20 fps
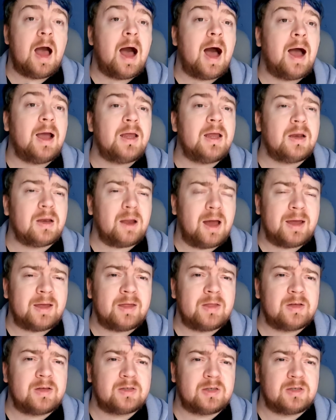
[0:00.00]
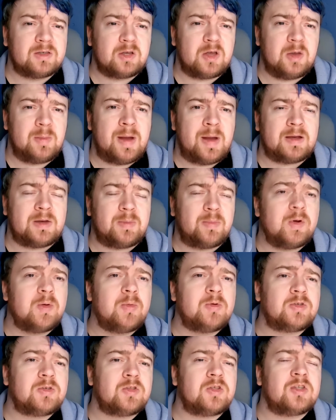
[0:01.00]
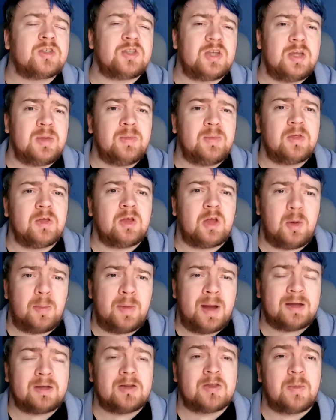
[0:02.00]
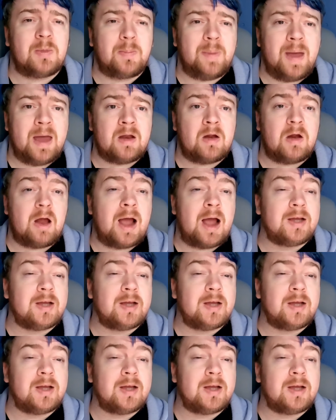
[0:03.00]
I like this as a commander. Pretty much the cheaper the commander, the better.